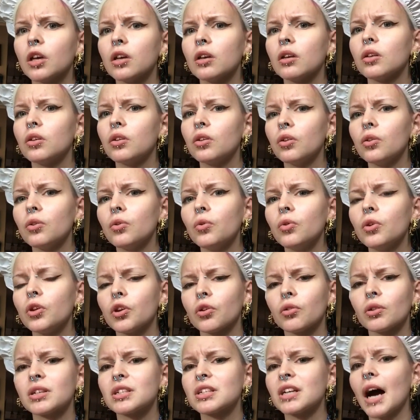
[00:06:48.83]

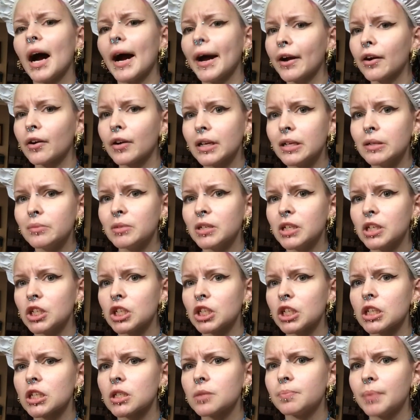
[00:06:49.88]
Your entire image
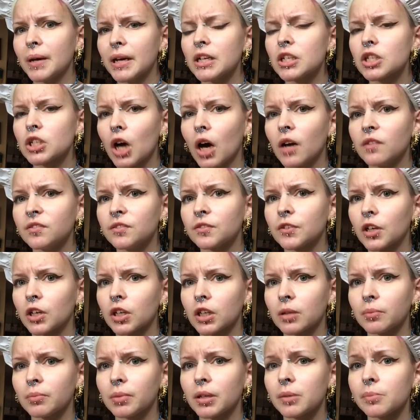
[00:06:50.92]
is based off of
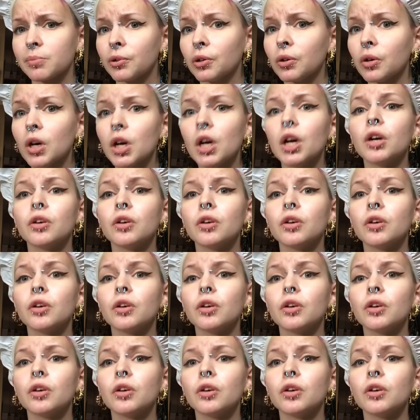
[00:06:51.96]
hurting people.